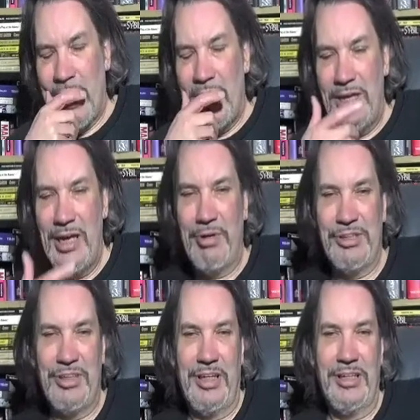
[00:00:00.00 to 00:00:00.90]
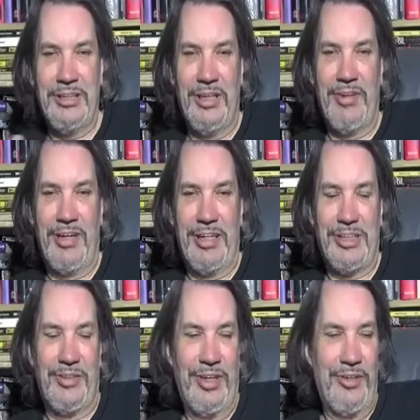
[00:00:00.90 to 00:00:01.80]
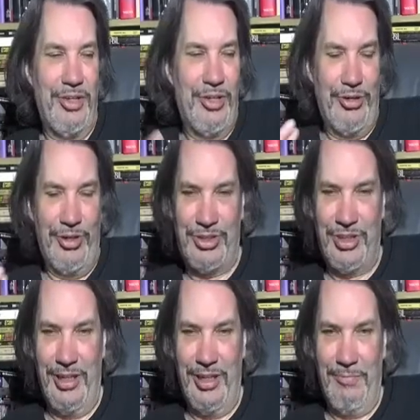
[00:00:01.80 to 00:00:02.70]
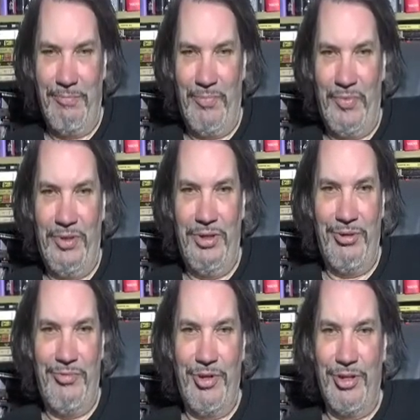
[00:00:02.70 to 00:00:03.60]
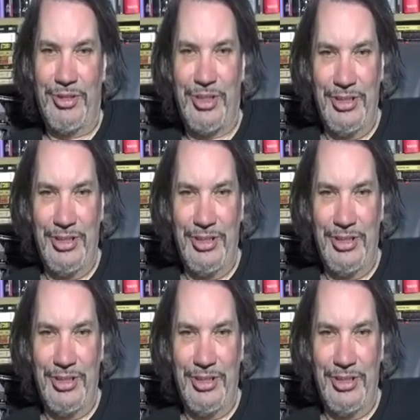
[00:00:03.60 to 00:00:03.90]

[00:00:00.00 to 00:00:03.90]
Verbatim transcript: Yeah, but isn't that the classic thing that you're going to take? You know, if you're going to take